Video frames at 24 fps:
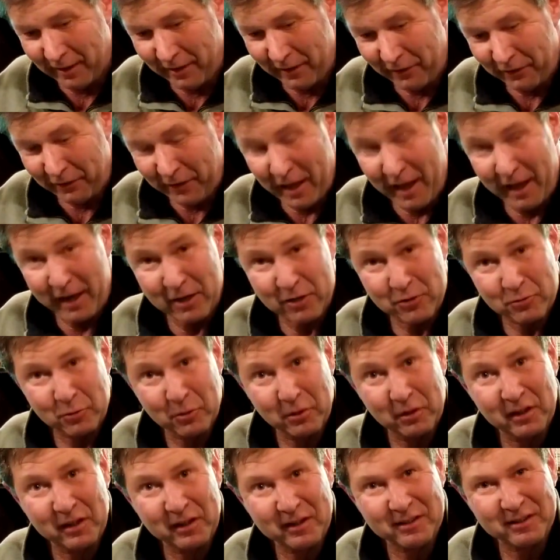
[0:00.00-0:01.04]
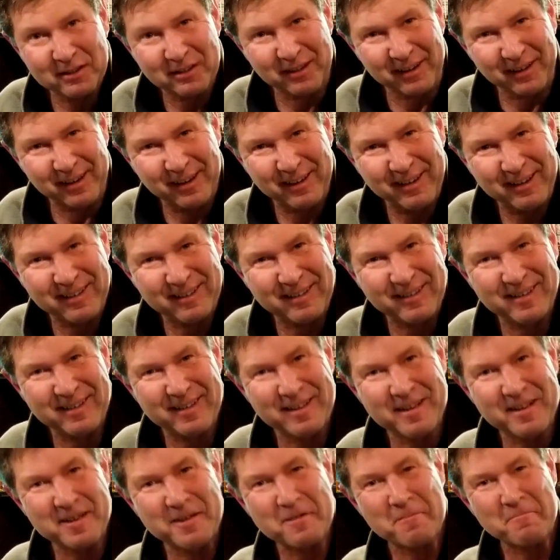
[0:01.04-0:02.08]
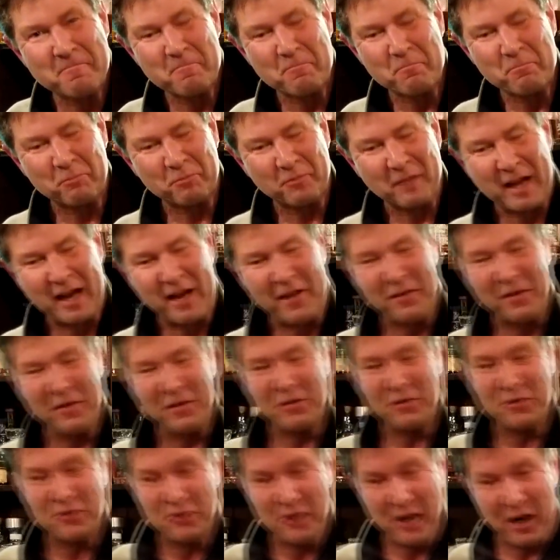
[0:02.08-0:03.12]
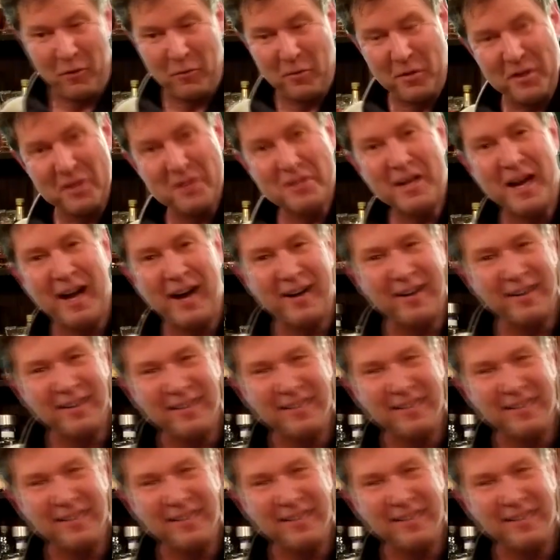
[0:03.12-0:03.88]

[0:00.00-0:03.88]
That is really good. I think you should check one of these out.